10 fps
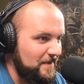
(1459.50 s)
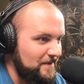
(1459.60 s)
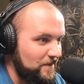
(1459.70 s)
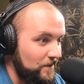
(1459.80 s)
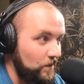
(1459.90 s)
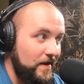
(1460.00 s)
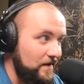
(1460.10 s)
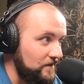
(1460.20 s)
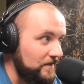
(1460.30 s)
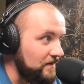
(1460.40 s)
in the morning, way
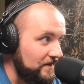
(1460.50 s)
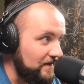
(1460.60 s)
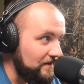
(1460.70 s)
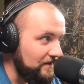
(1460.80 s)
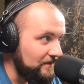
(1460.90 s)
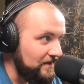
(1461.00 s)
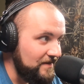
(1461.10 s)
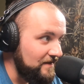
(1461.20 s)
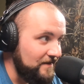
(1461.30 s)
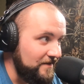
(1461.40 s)
earlier than deer hunting because
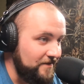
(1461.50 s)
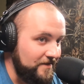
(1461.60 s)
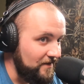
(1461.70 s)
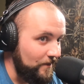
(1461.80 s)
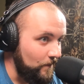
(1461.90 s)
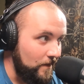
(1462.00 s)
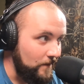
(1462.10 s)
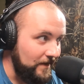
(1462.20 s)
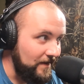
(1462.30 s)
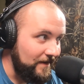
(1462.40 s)
deer hunting you're just going to
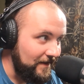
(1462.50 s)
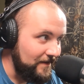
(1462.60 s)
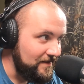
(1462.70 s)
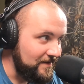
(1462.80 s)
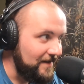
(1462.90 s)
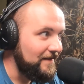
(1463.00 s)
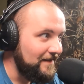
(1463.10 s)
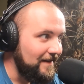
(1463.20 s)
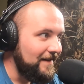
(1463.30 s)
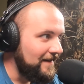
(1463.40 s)
walk in there and get in the stand. That's what I'm
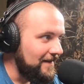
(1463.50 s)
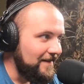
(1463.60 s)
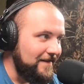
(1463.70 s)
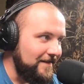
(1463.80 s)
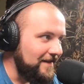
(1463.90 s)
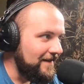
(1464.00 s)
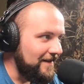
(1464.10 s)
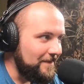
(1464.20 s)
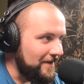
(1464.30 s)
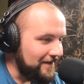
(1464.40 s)
saying. I should just do it.
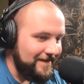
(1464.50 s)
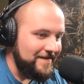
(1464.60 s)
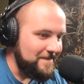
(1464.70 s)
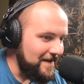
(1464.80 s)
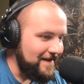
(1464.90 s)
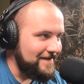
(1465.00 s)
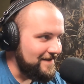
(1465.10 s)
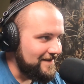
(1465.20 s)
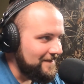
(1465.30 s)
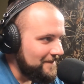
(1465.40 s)
I feel like I will be
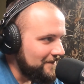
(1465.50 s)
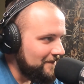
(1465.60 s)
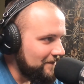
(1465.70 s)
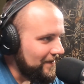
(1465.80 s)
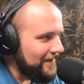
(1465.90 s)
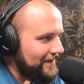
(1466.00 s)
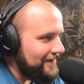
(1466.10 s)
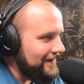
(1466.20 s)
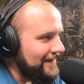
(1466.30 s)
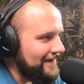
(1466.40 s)
less mad. Put it all
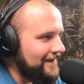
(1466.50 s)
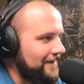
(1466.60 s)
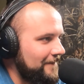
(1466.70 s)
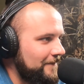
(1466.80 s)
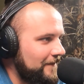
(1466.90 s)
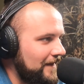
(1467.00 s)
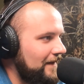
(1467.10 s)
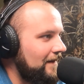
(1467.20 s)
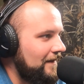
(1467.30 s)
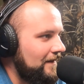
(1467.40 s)
together.
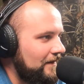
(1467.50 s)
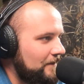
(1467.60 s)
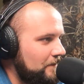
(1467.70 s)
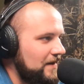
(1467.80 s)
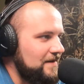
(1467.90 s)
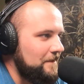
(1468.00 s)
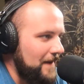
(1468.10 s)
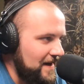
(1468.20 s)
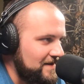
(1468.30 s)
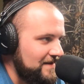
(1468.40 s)
But it's I'm a
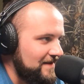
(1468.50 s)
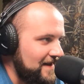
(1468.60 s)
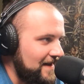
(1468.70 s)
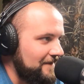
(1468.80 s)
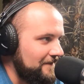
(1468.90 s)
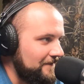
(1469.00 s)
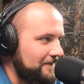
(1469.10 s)
patience game.